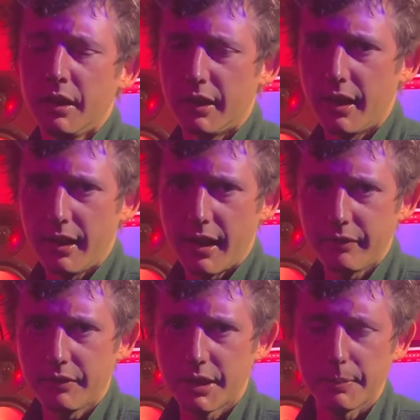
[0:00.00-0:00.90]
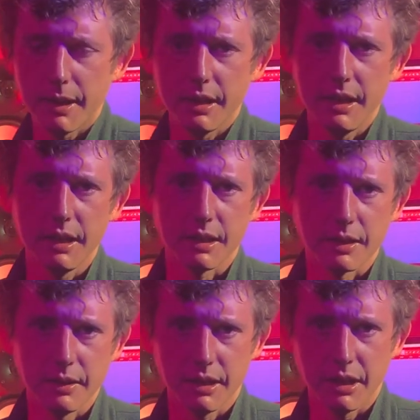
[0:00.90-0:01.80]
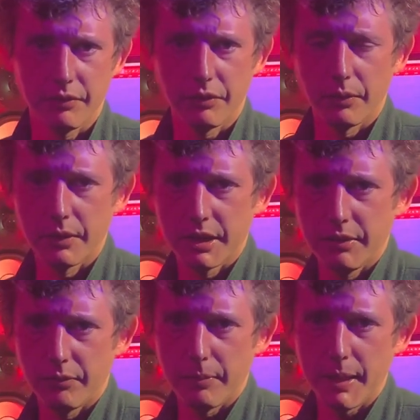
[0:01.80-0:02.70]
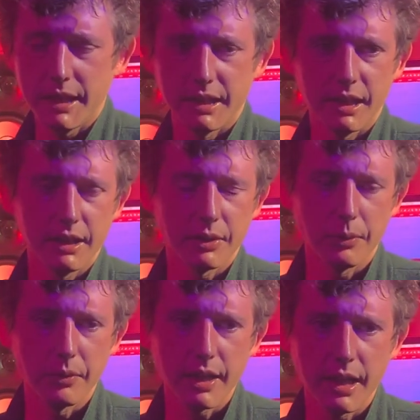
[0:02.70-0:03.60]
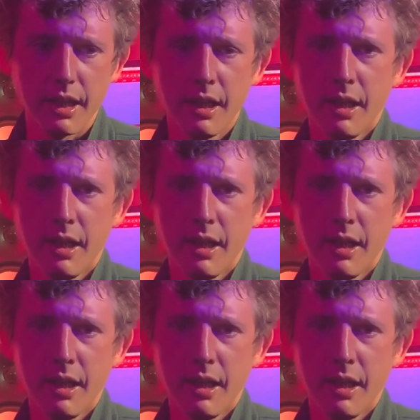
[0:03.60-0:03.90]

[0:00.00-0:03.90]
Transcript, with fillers: you don't have to spend years searching for all this information it's all there